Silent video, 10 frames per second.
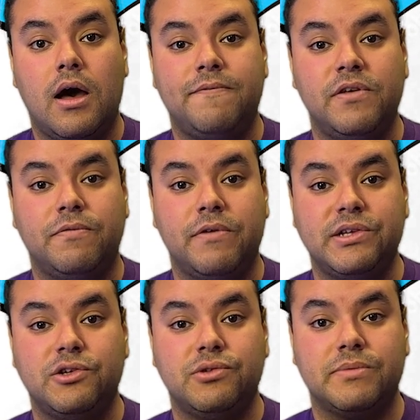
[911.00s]
feel free
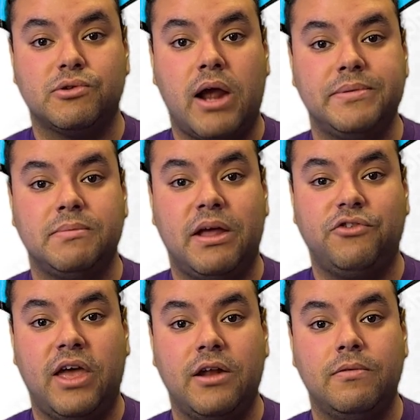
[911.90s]
to subscribe to my
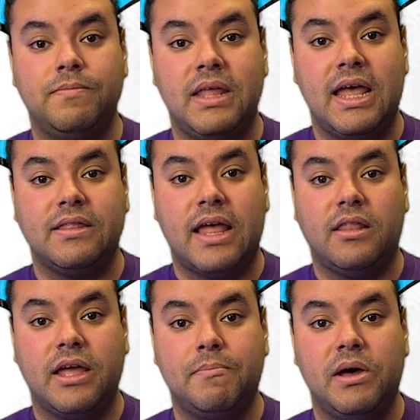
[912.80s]
channel, hit that
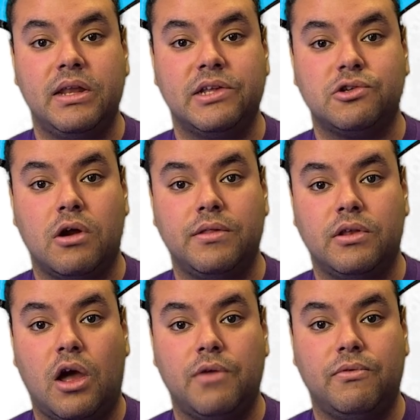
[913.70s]
like button, and turn on the
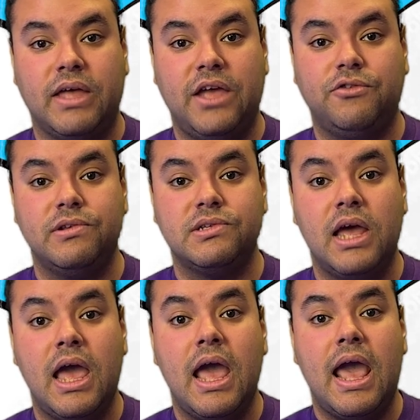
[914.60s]
notifications.
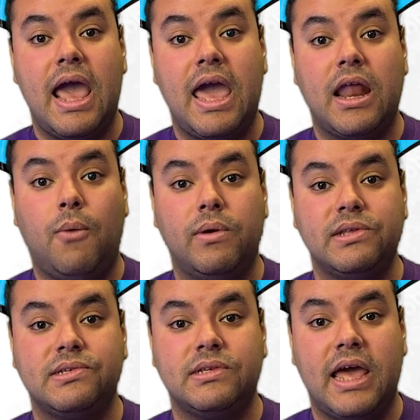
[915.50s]
And
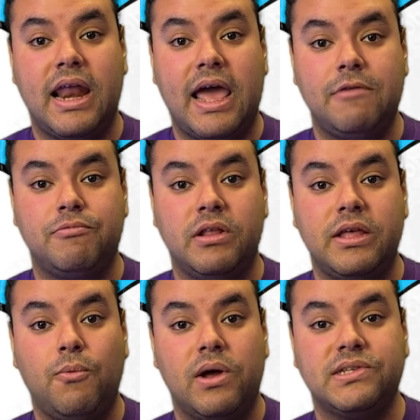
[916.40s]
I
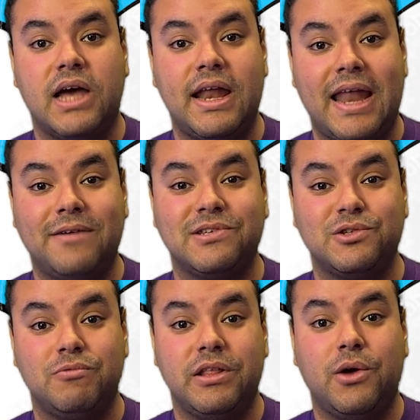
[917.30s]
really want to announce
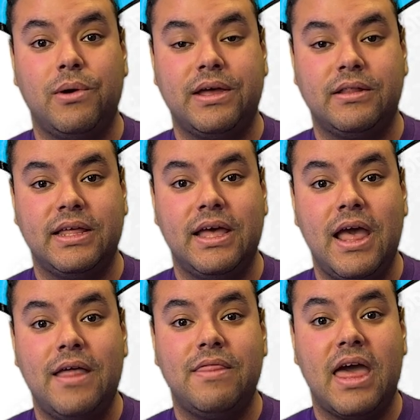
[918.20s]
this really quickly
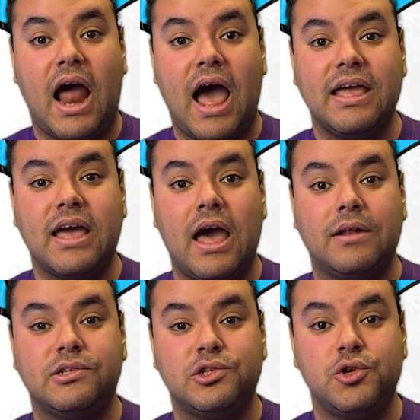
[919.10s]
that I
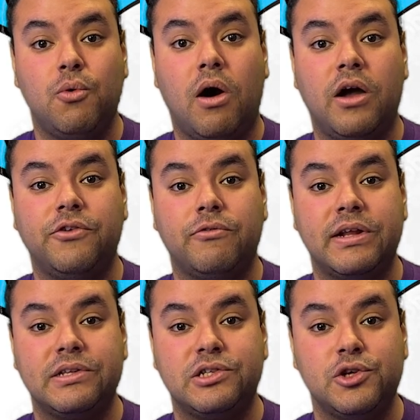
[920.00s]
got
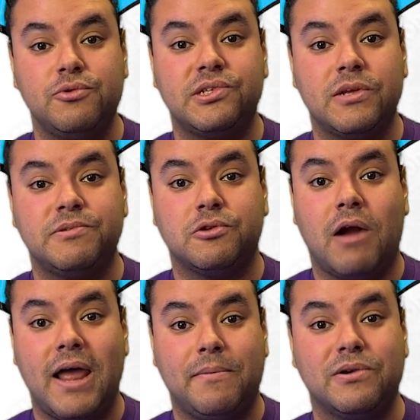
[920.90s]
202
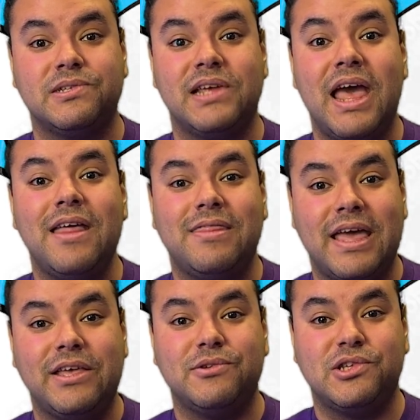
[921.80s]
subscribers.
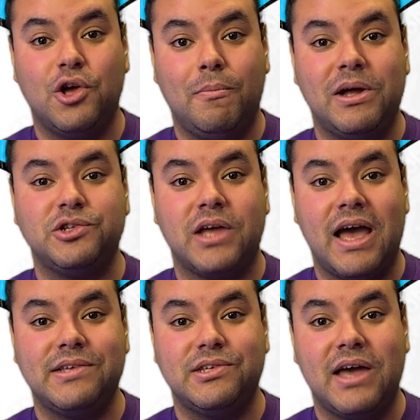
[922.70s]
Thank you so much,
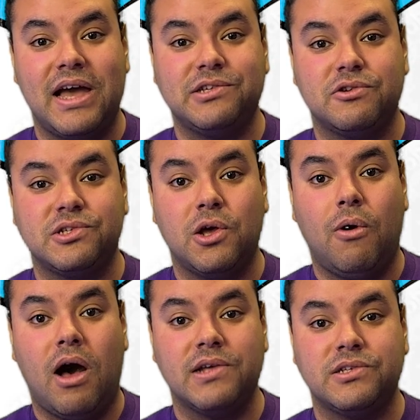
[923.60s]
guys. You guys are so
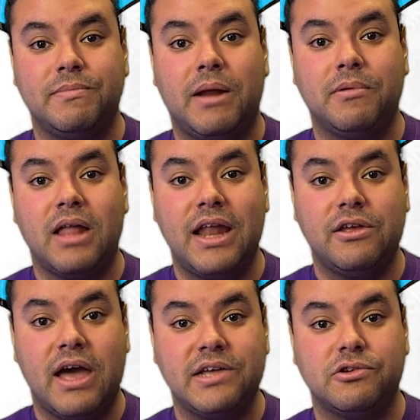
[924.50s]
awesome, and I'm glad you
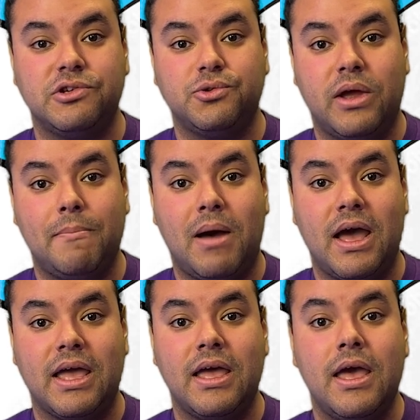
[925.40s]
guys are enjoying
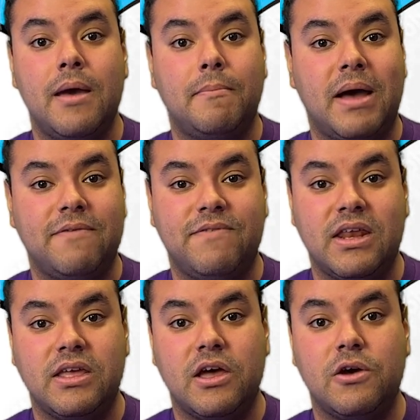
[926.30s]
my
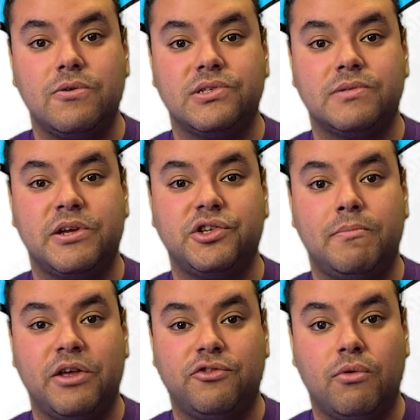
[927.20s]
videos, especially
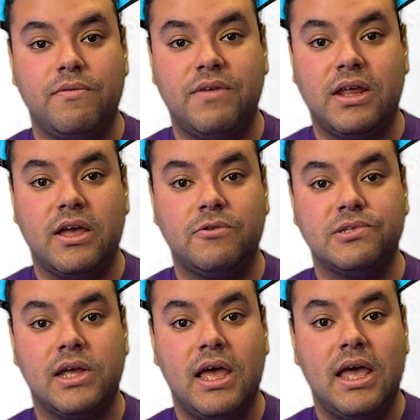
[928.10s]
my short
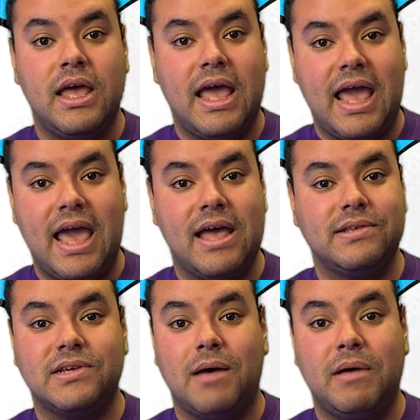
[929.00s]
videos.
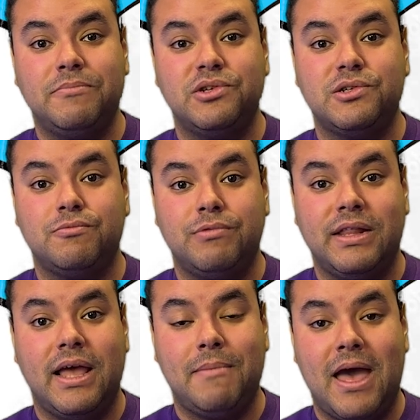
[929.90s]
And I'm just
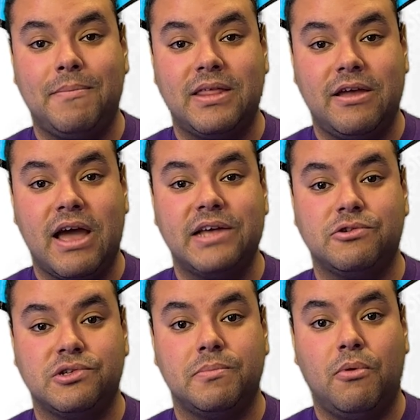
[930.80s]
really am happy that you guys
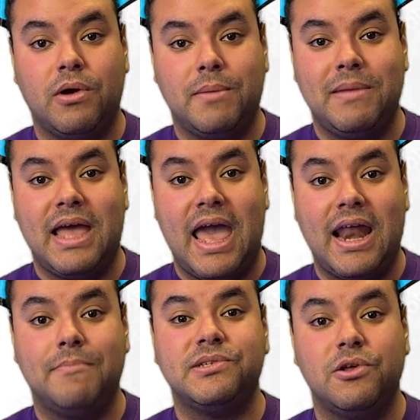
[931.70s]
are supporting me, and
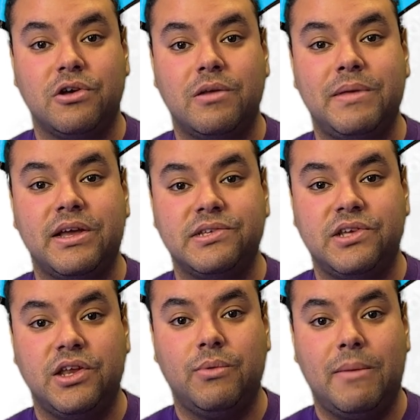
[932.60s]
I'm still going to be
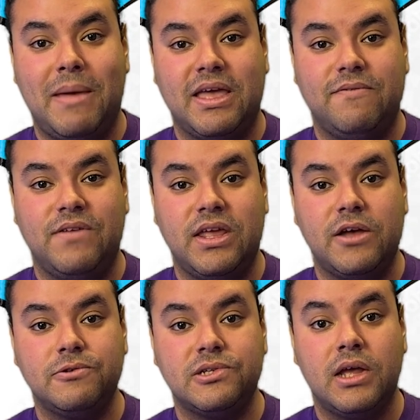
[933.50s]
continuing making
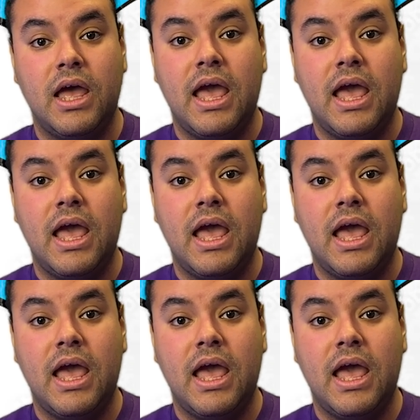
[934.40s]
videos.